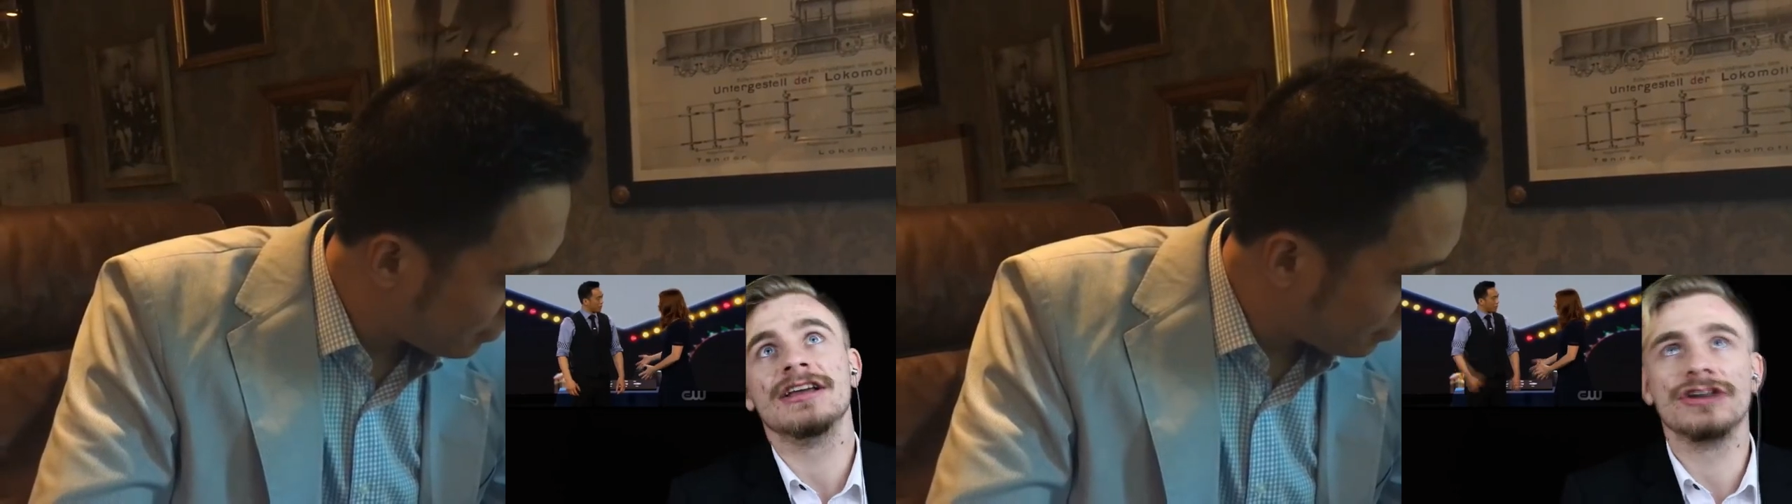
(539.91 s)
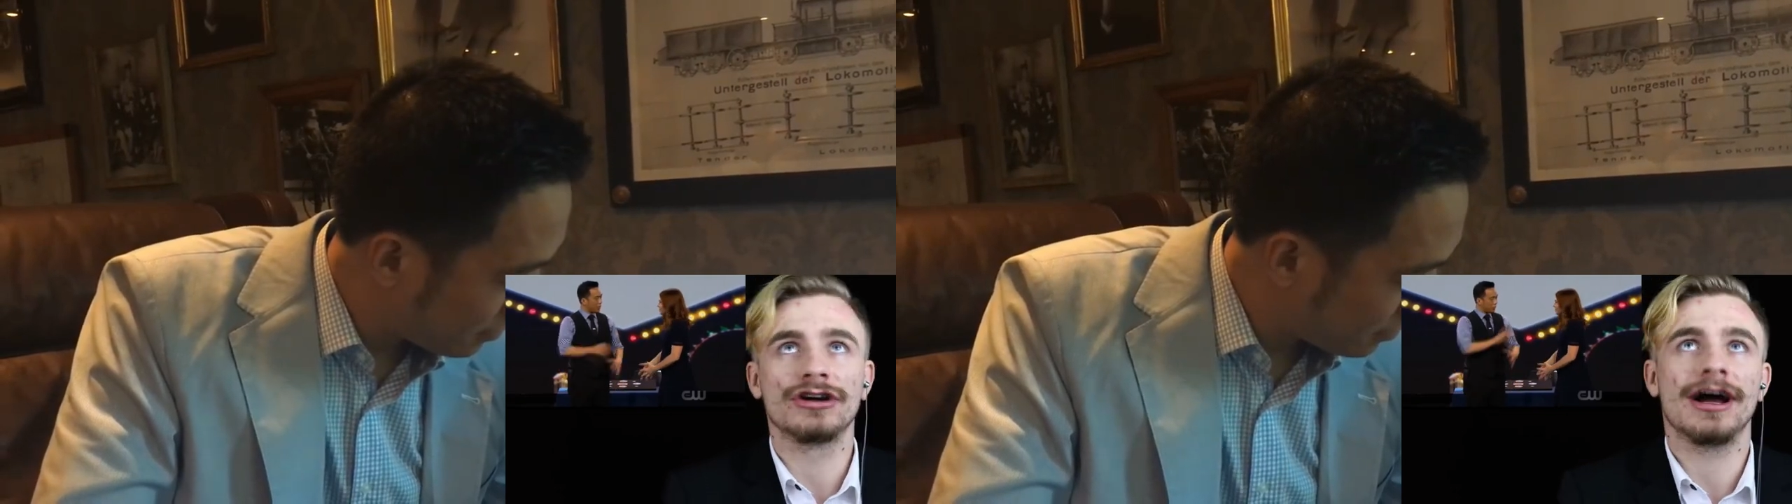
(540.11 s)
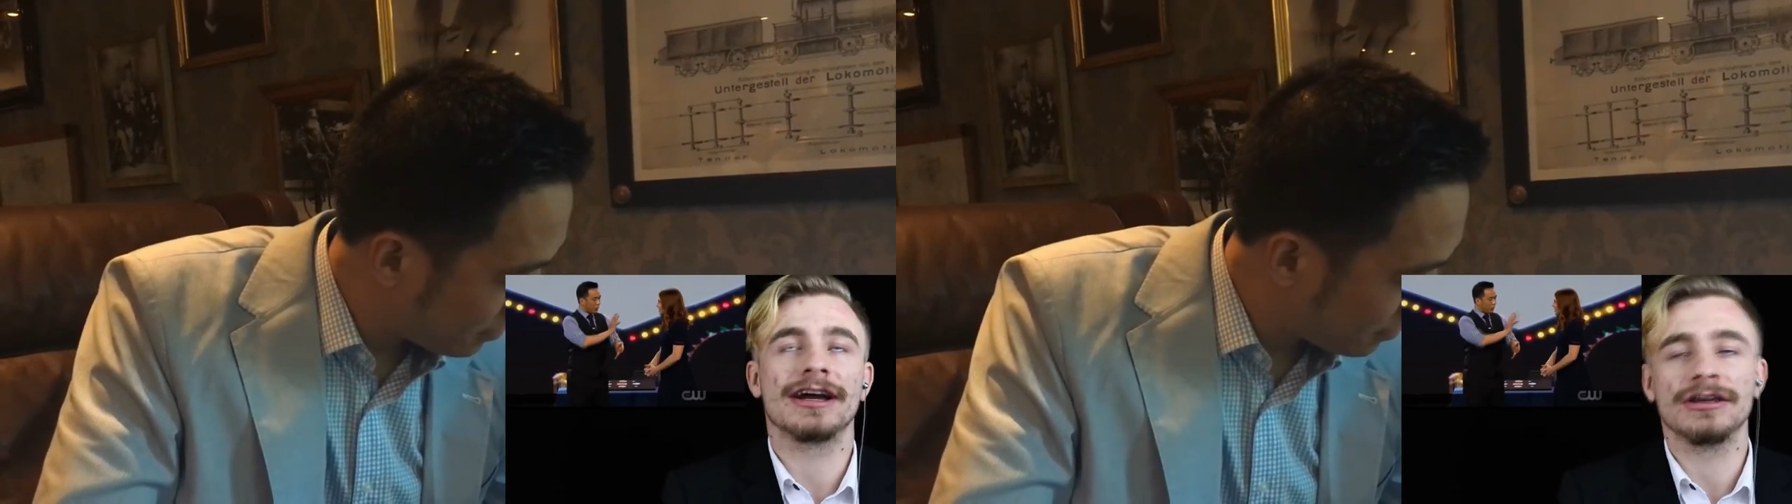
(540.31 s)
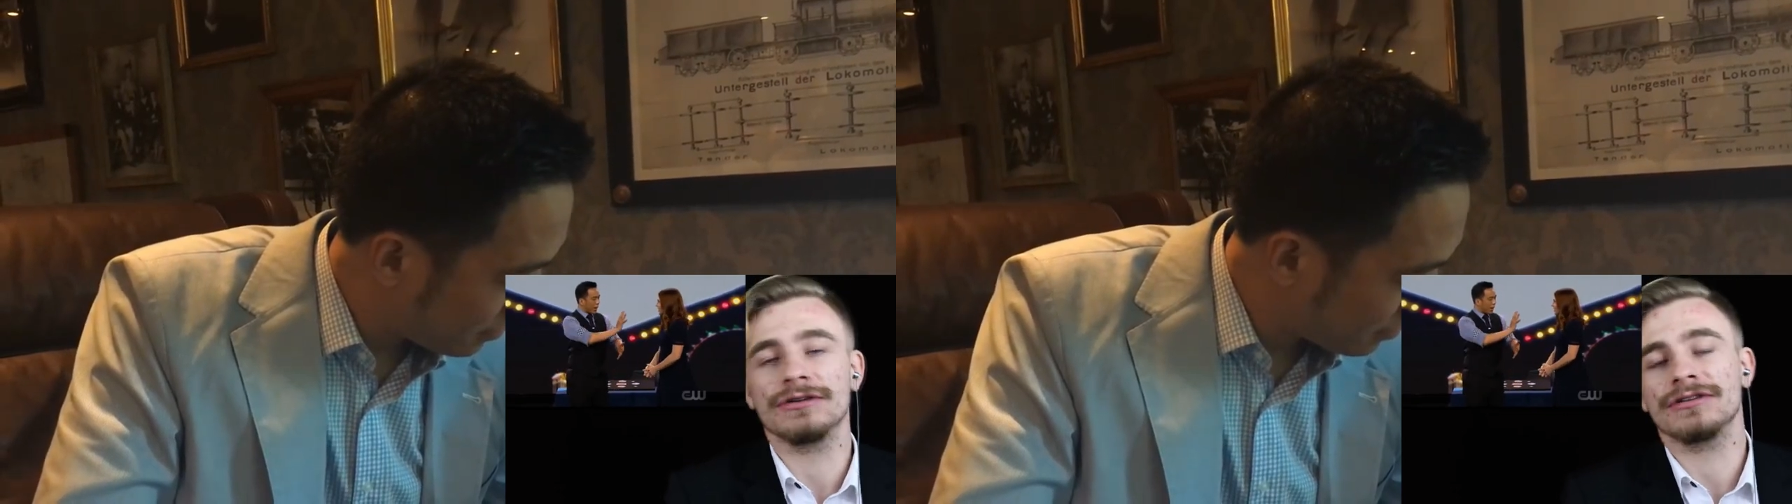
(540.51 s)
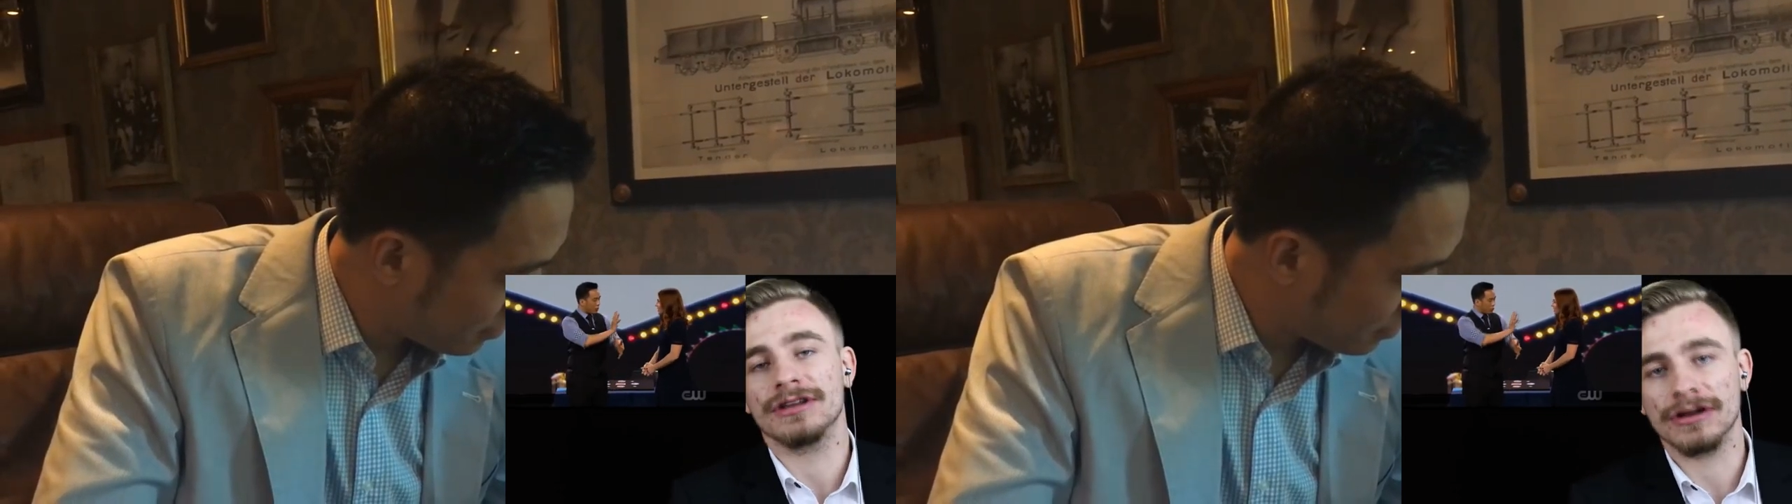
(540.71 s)
you could
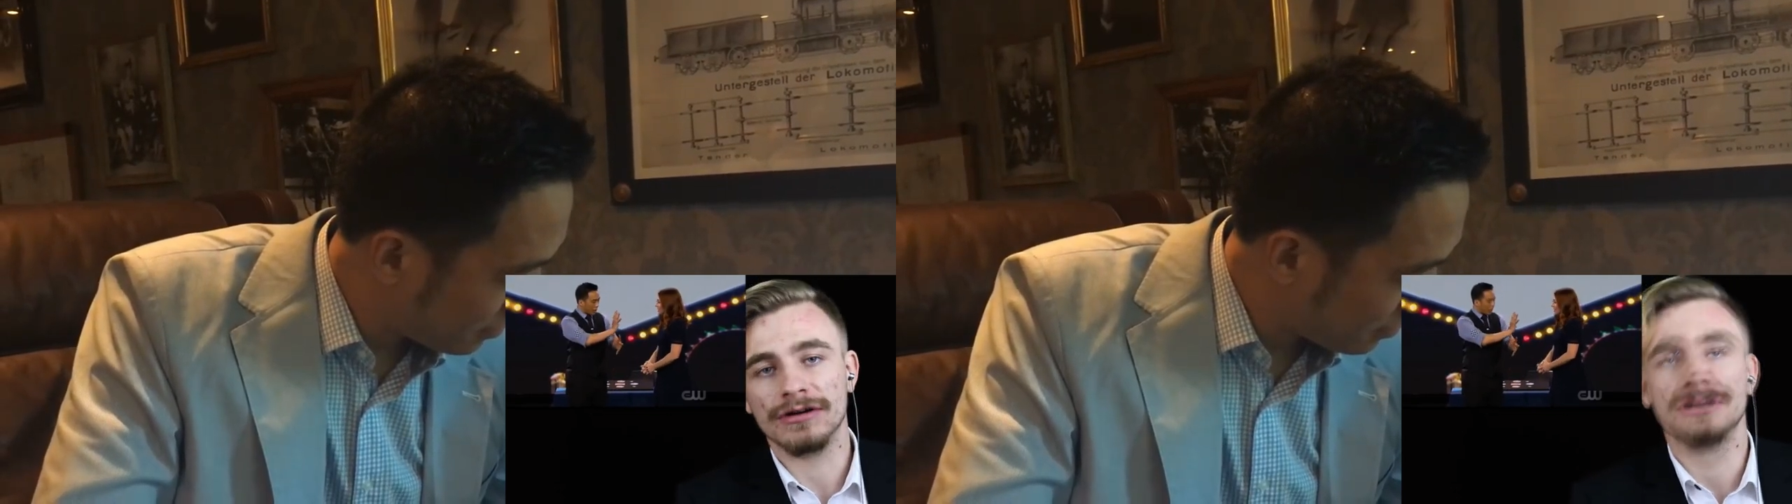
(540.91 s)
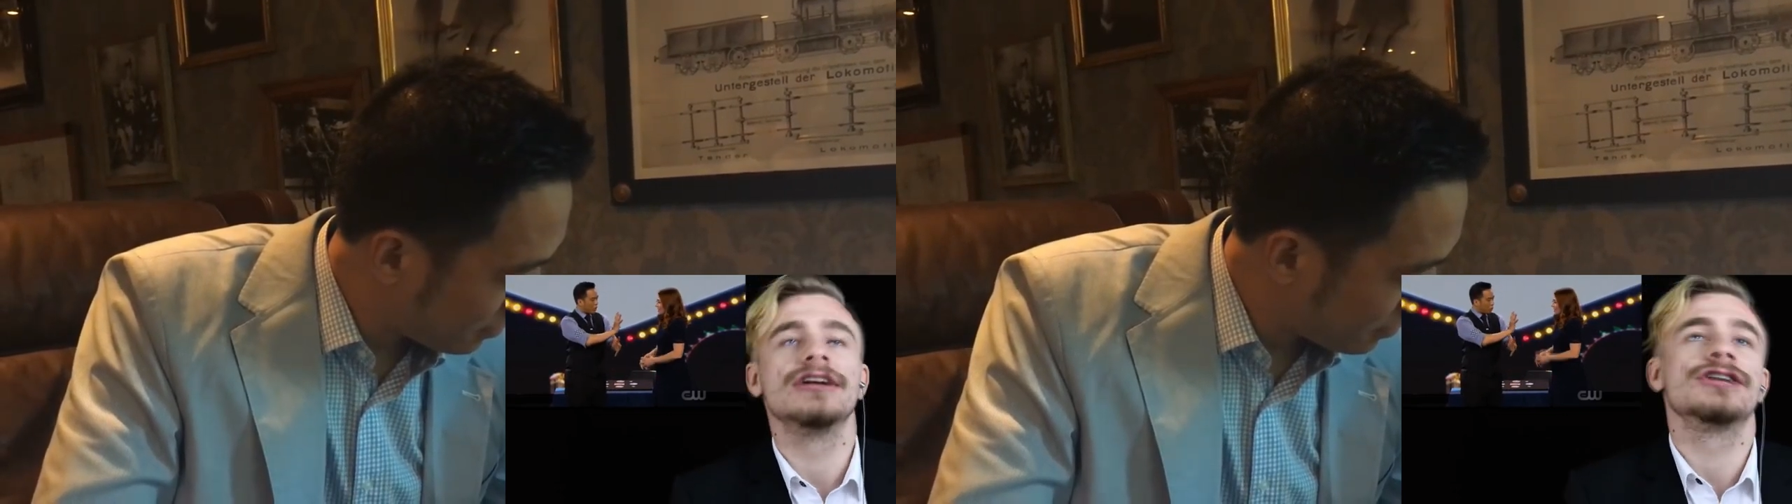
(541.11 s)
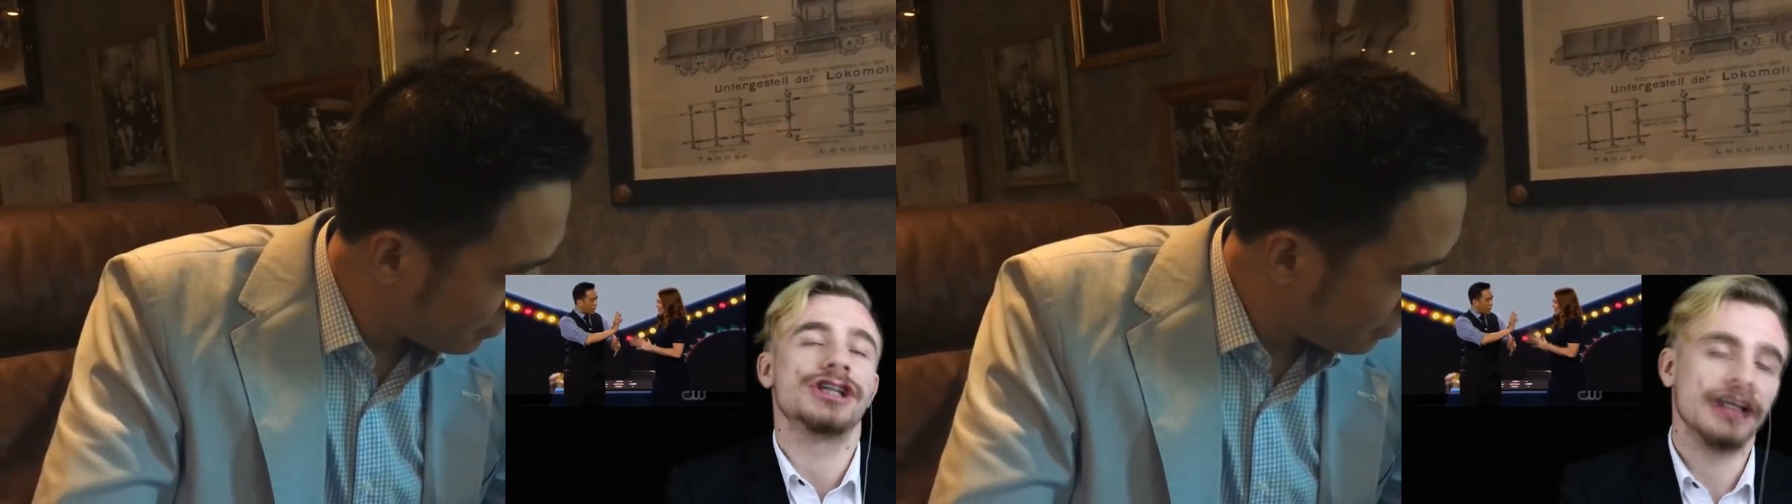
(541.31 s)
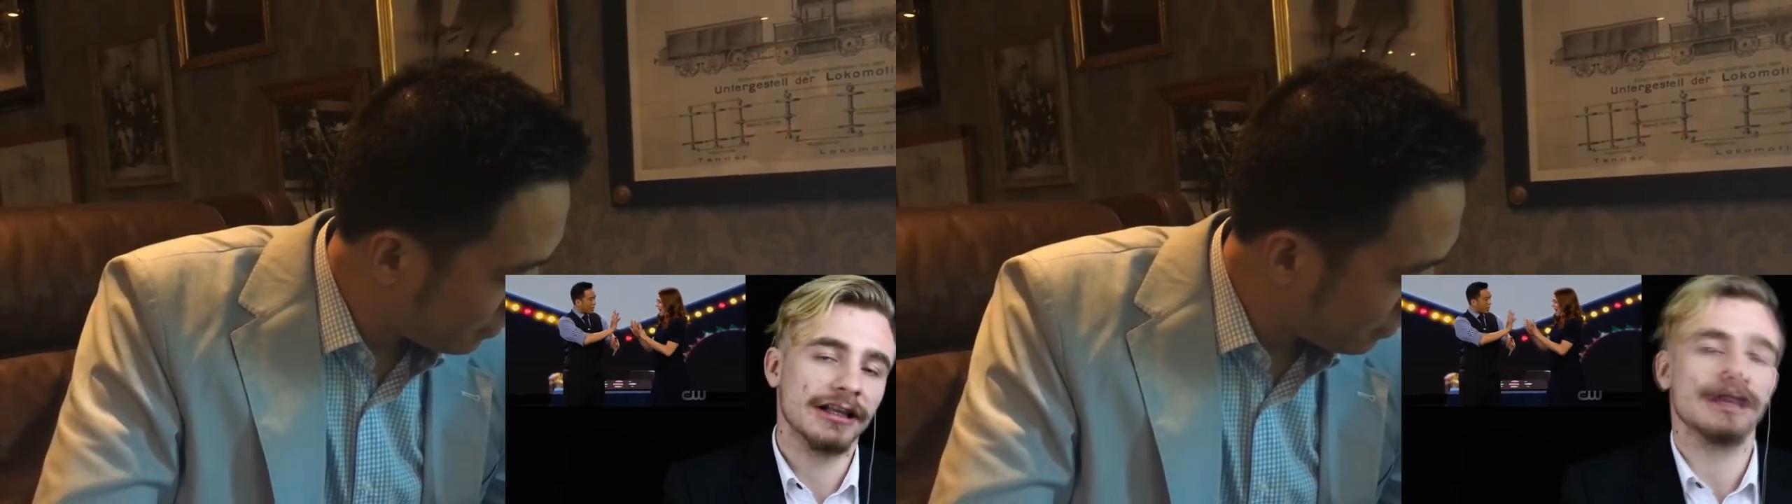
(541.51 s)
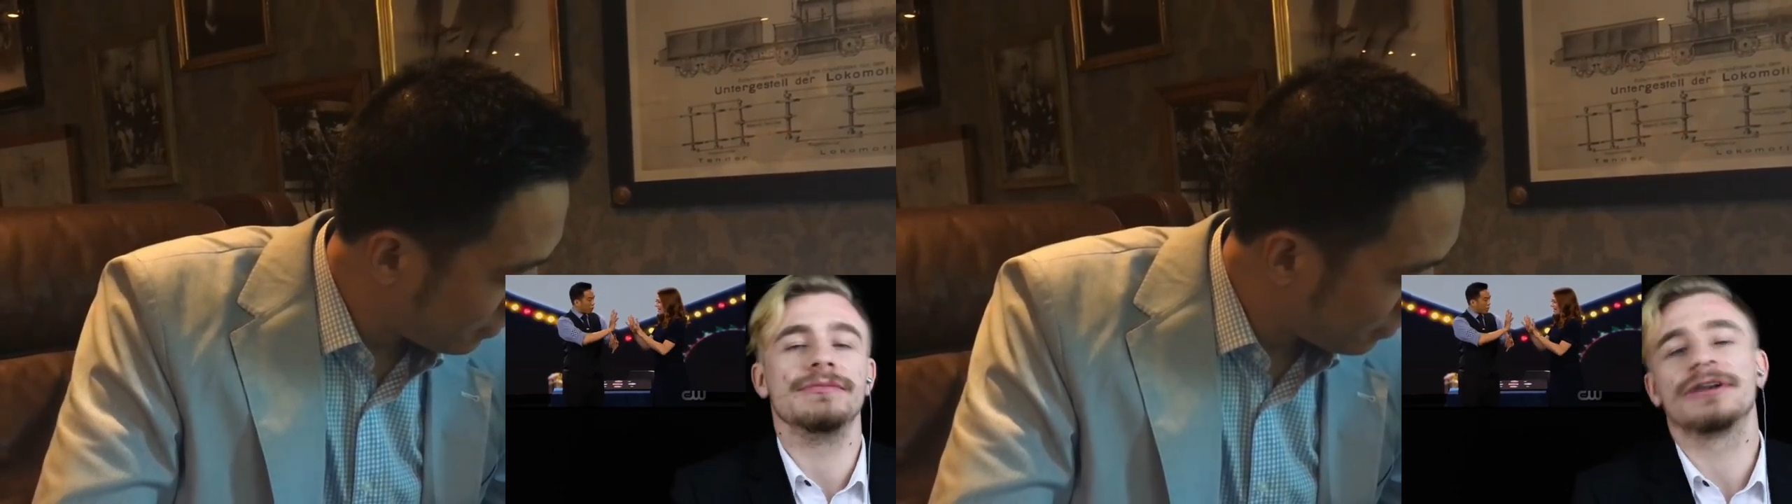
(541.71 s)
argue, you know, Shin Lim,